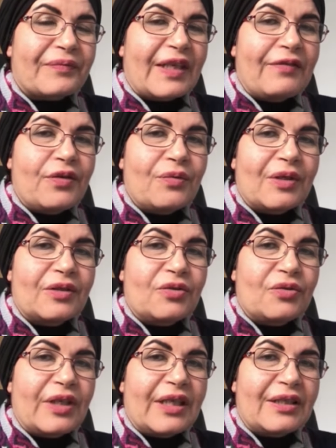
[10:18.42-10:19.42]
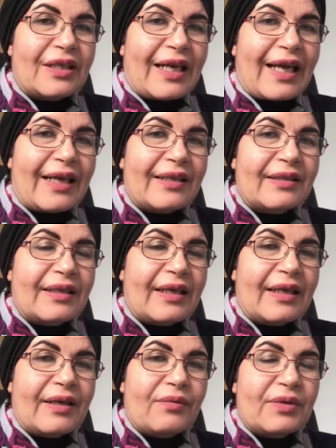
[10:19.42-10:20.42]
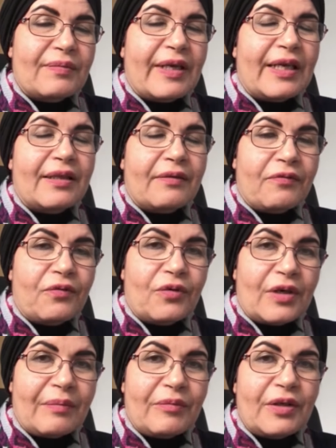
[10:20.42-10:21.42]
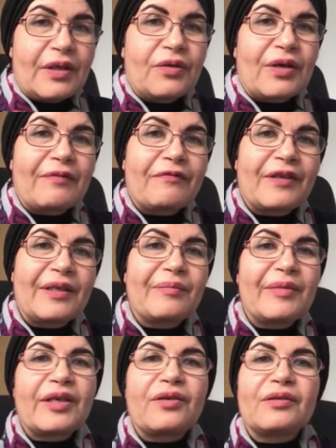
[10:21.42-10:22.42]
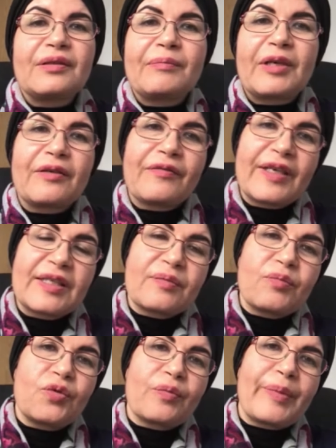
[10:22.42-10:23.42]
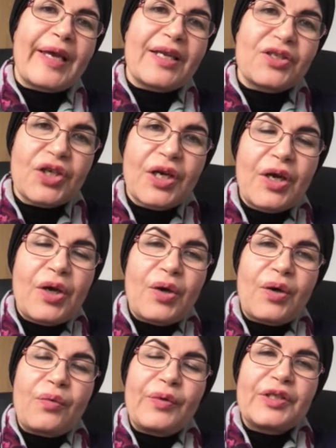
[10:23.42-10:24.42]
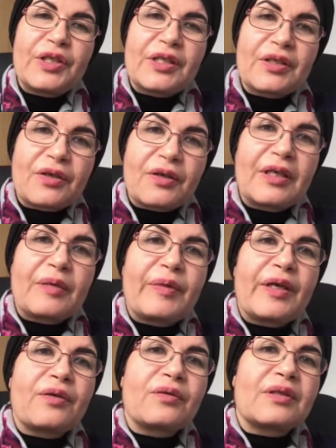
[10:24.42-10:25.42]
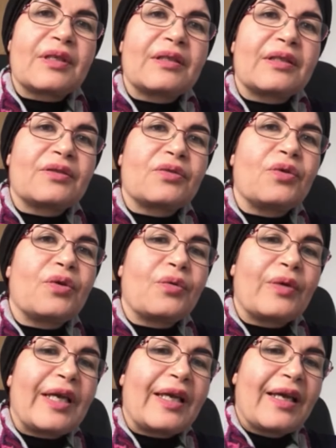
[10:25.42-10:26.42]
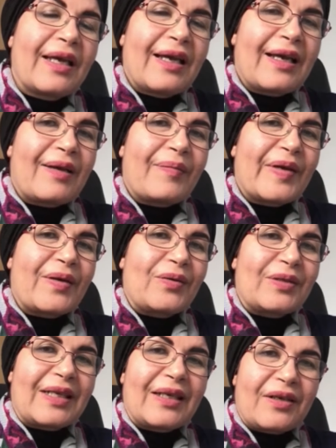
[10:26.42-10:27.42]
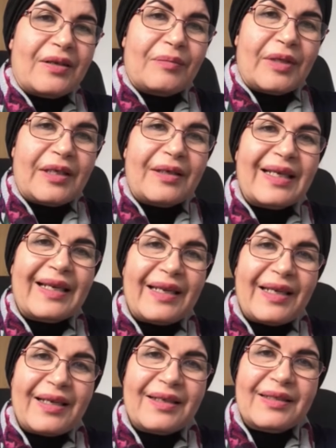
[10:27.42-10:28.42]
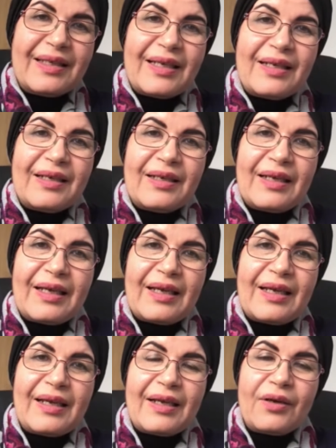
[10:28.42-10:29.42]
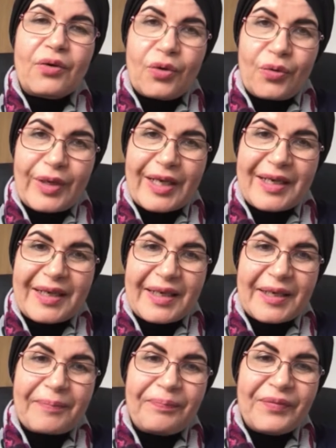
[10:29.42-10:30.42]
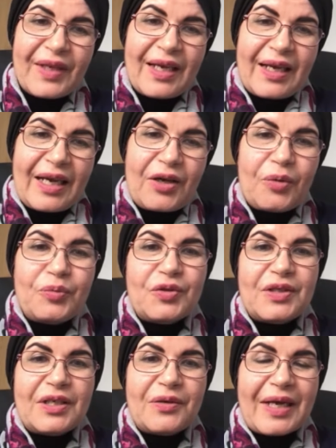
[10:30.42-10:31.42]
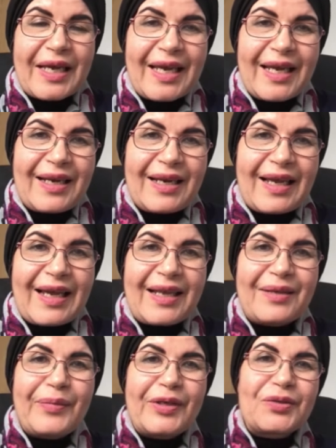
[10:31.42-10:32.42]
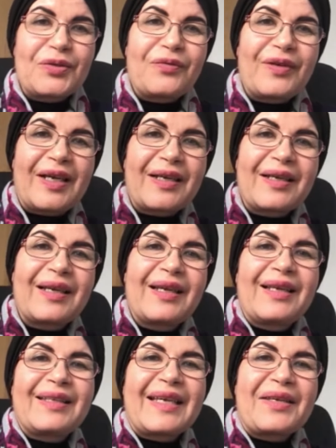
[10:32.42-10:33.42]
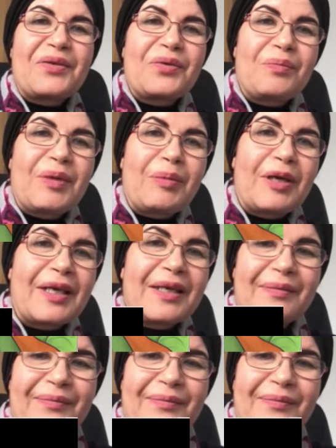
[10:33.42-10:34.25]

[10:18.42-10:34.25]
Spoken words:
If you want to interact with me in the forum, you can find me on my Facebook page, which is Chronic Pain Consultant Galway, because I run my clinics in Galway Clinic. I hope to see you again, and best of luck. Thank you. Bye bye.